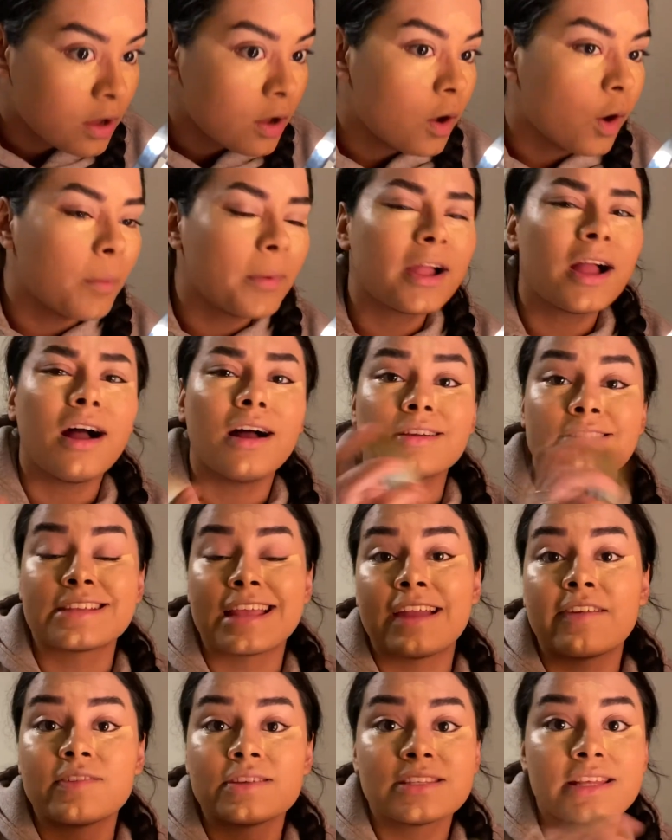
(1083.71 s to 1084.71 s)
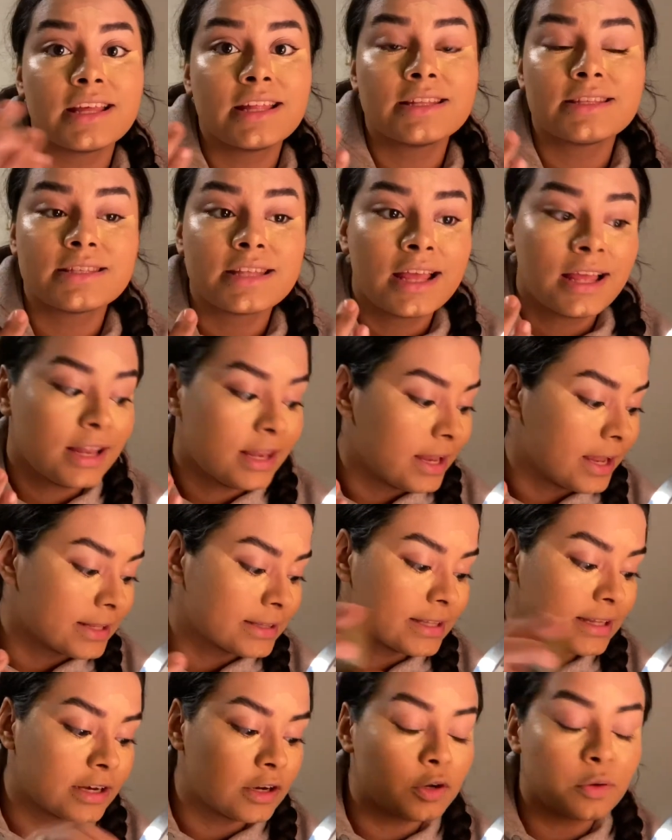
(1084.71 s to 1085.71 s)
Oh my gosh, ever since, like,
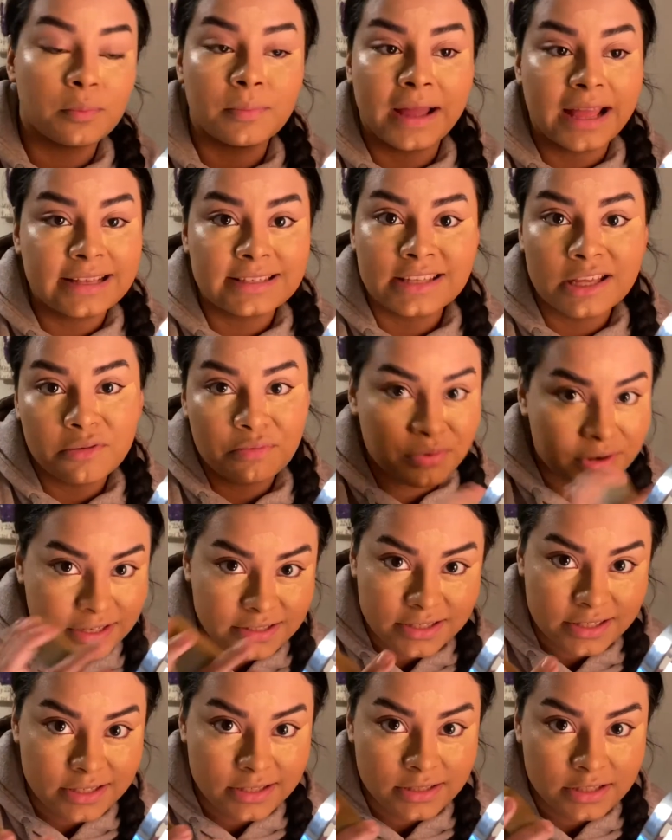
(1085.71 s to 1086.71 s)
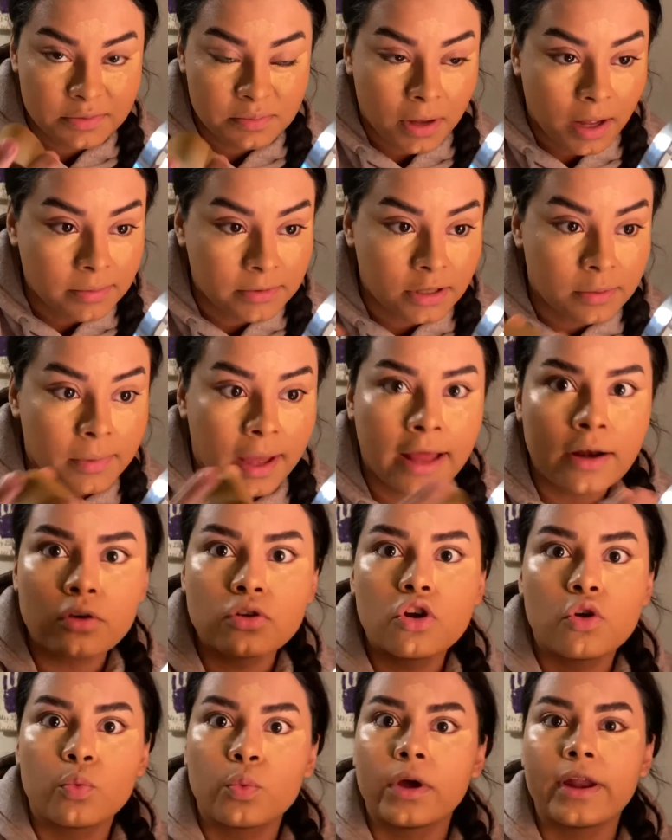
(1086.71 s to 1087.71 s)
the little basket presents popped up, I don't
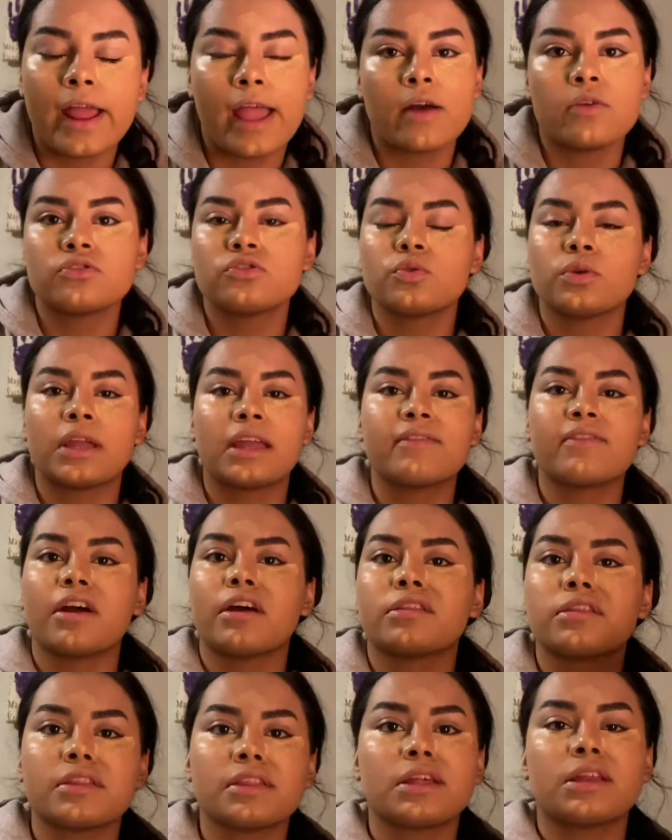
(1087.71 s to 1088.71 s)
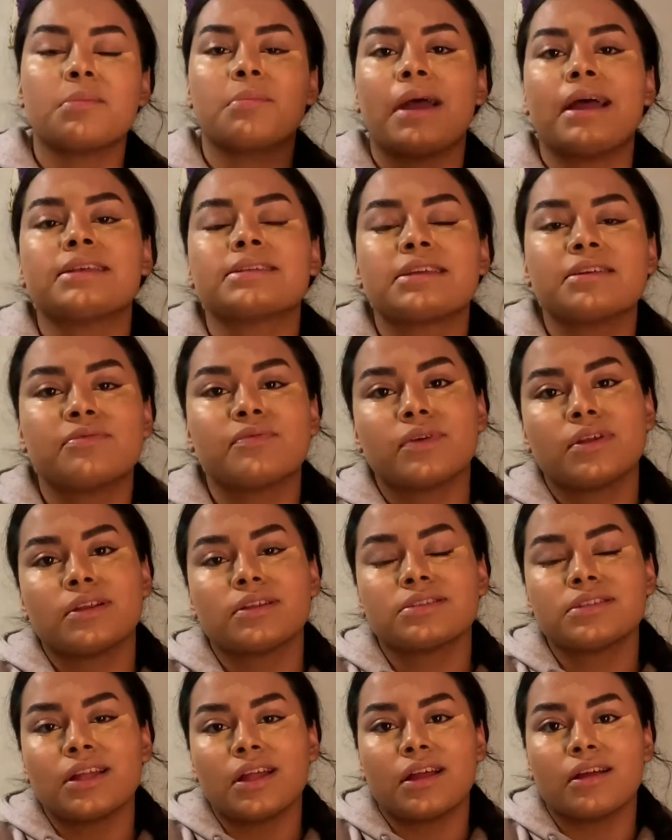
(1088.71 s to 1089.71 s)
know what else to give other than a basket full of
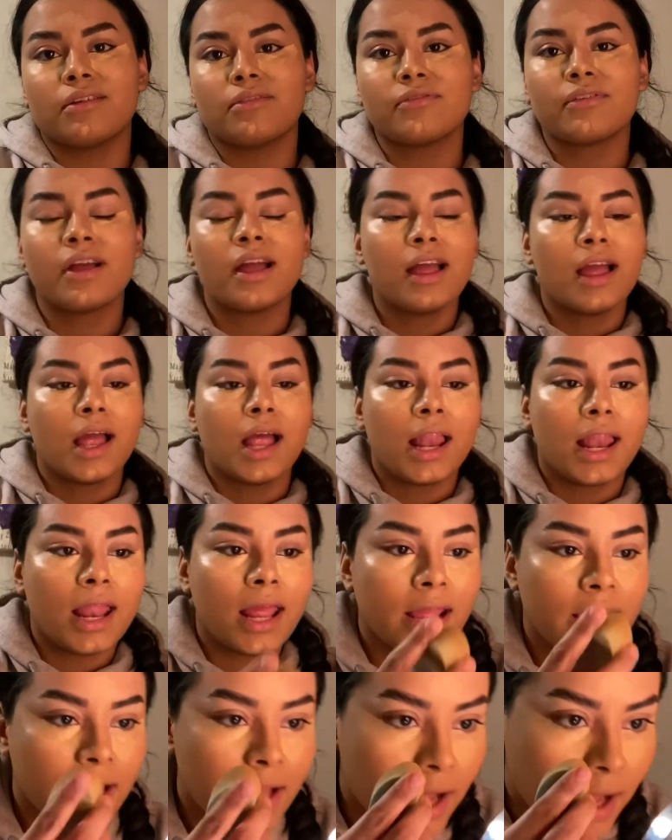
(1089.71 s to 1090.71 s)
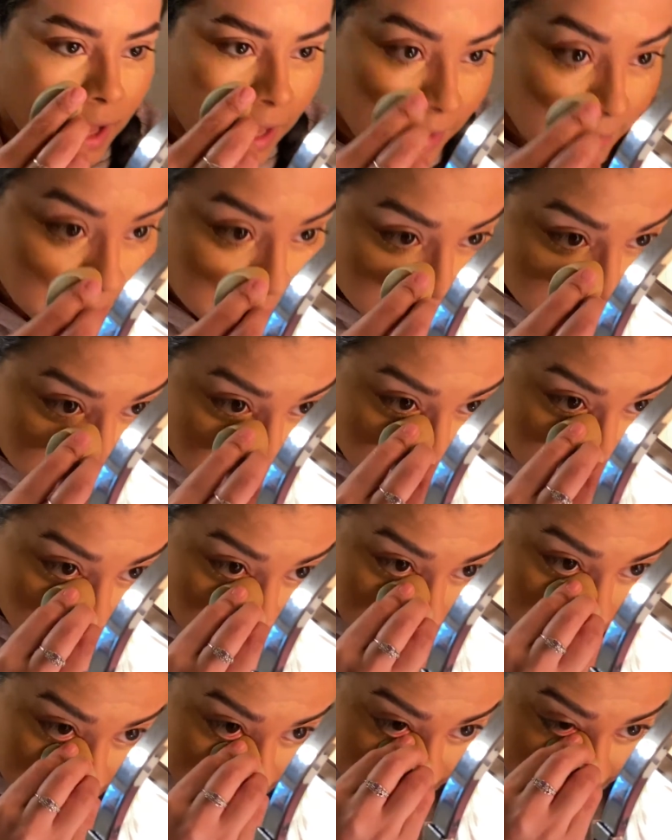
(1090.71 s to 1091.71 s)
stuff. Like, I am so
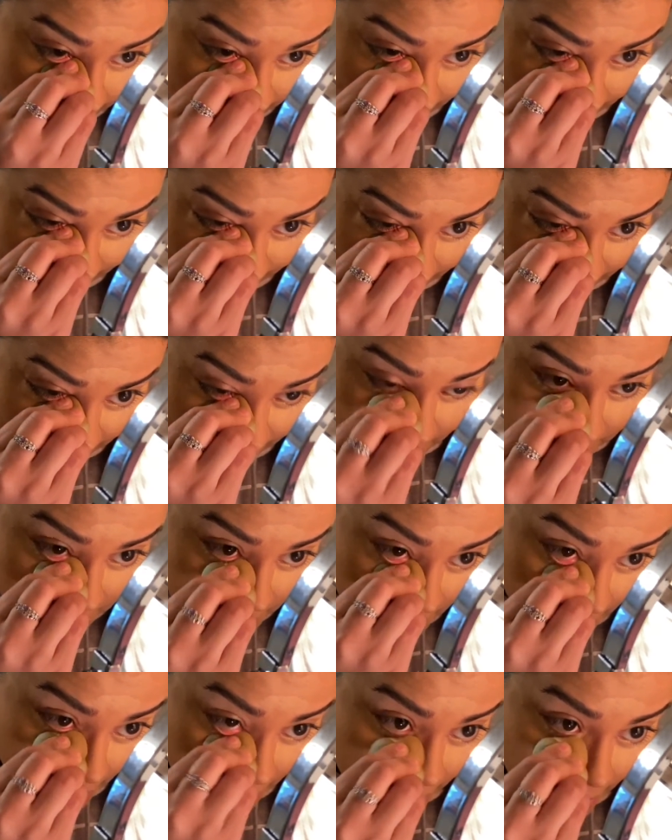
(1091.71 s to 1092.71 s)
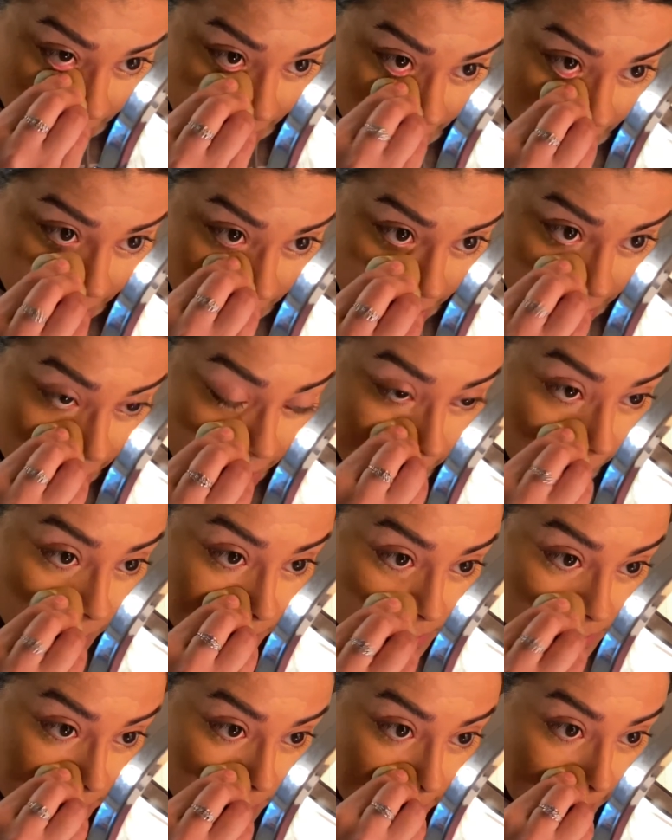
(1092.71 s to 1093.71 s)
lame. I'm
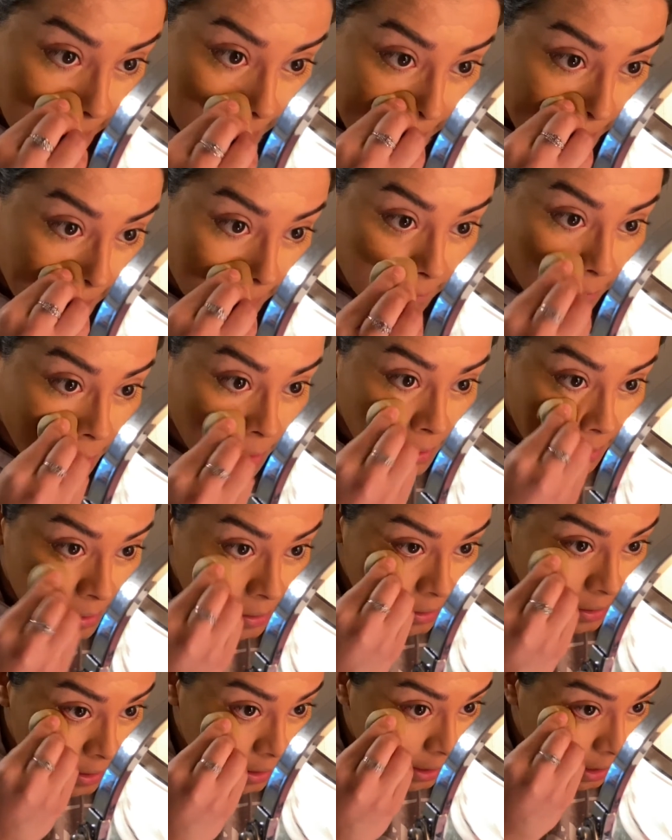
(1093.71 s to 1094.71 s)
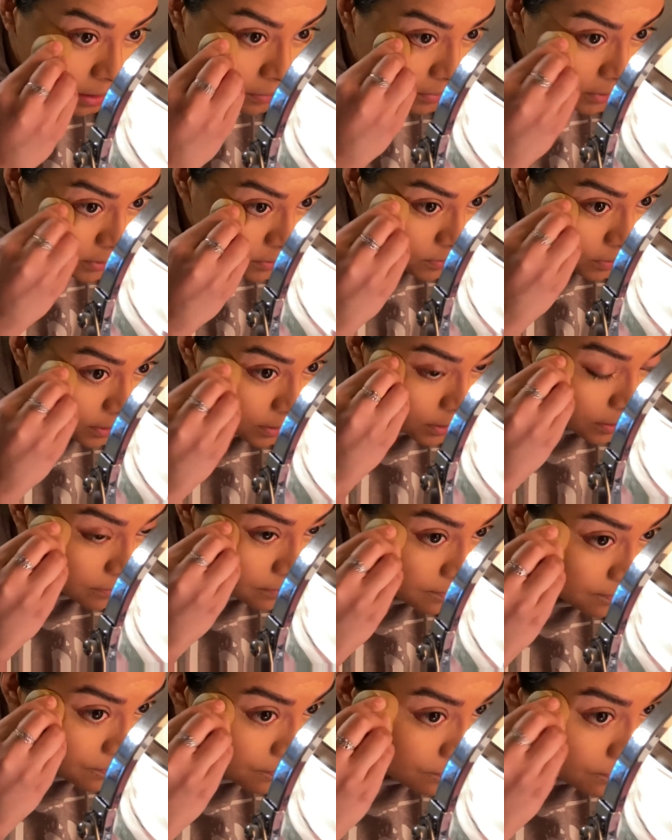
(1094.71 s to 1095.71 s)
so lame. Hey, but it's okay.
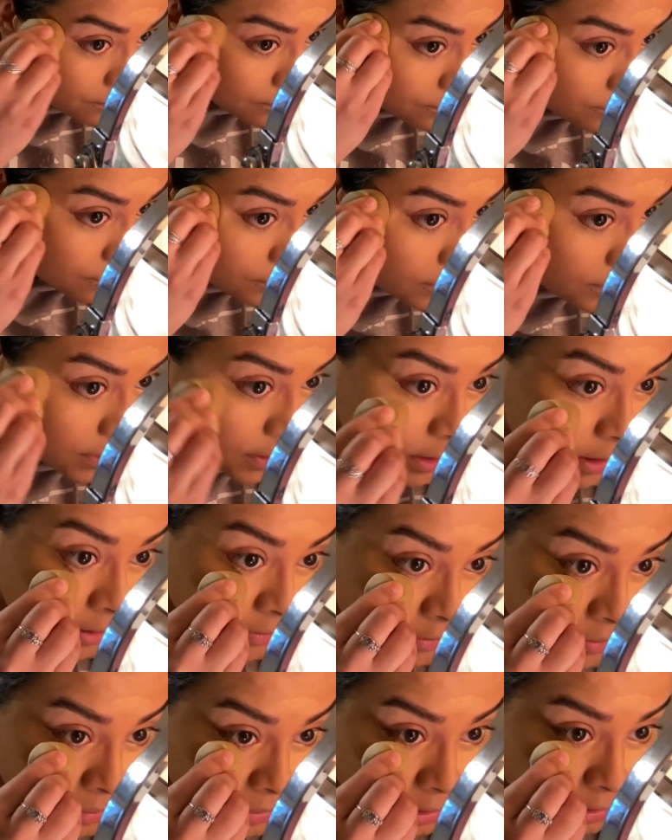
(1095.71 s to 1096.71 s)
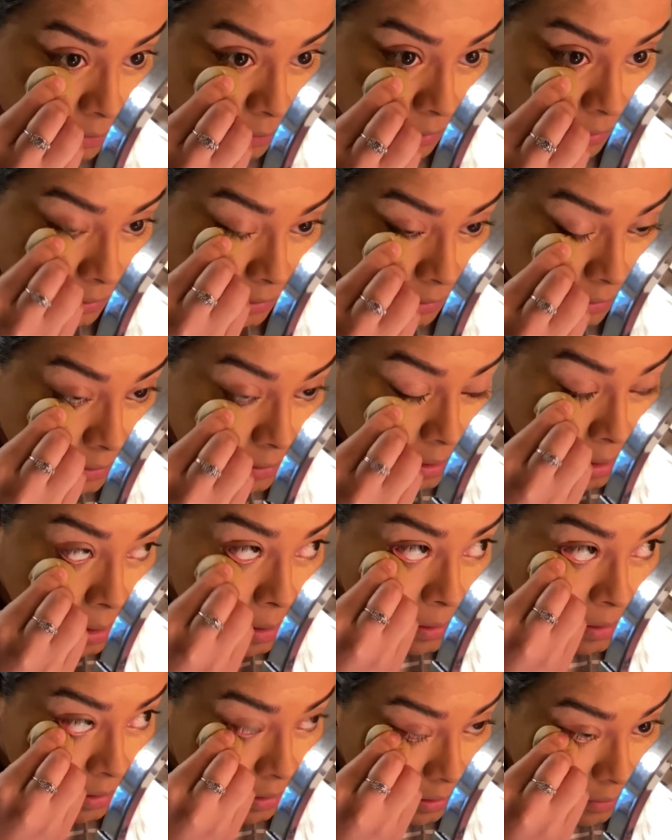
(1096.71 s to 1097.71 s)
He loves me.
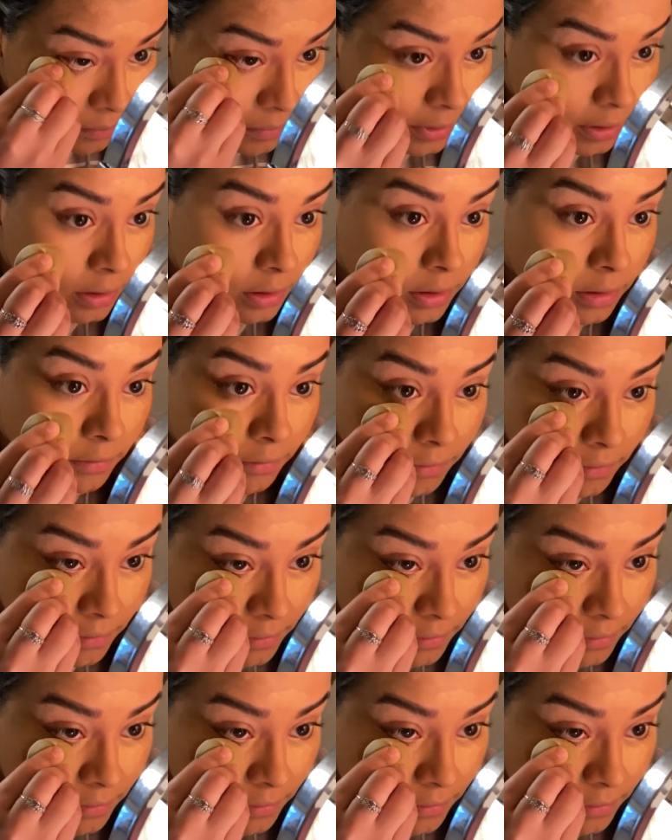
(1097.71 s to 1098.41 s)
Here, love.